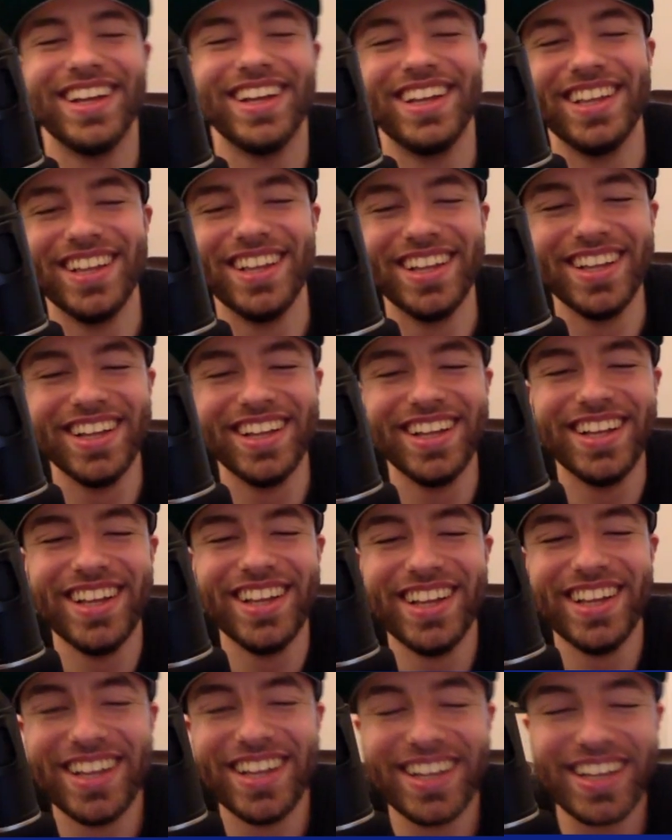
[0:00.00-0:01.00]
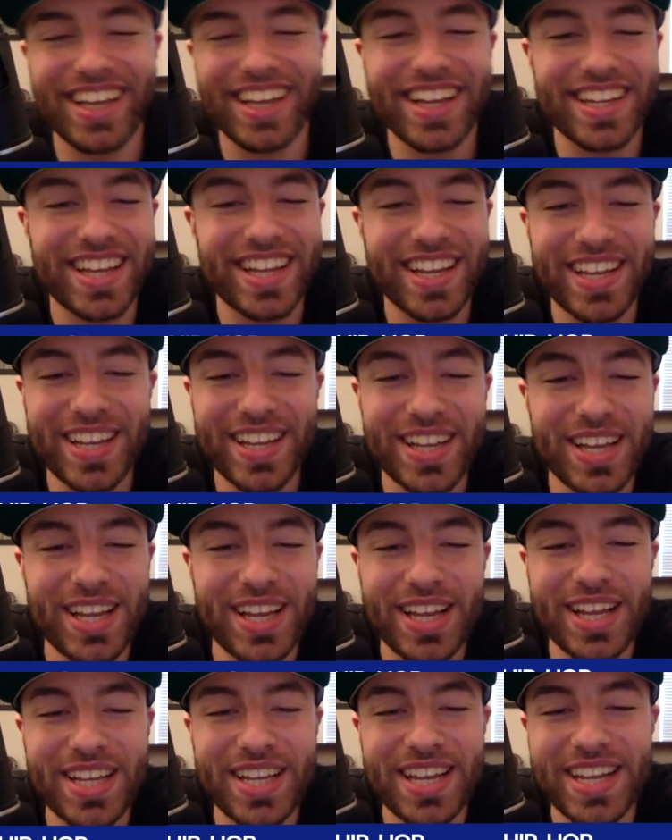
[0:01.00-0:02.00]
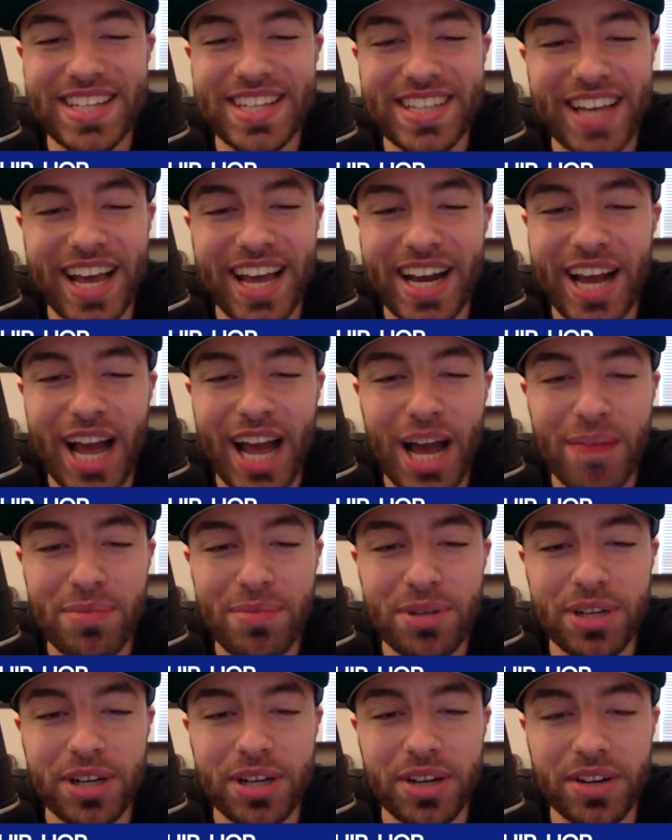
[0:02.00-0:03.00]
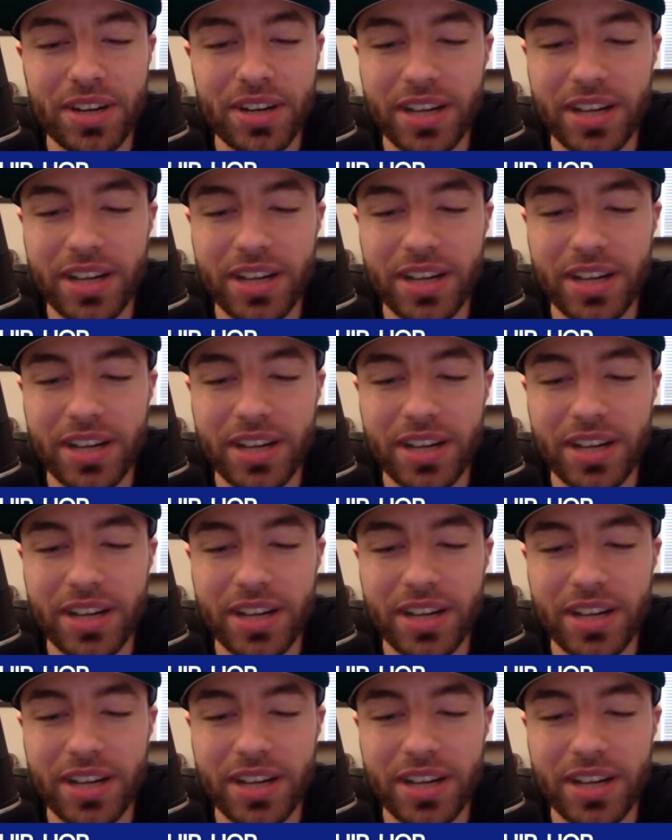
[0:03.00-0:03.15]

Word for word: it, it, it's got to happen here.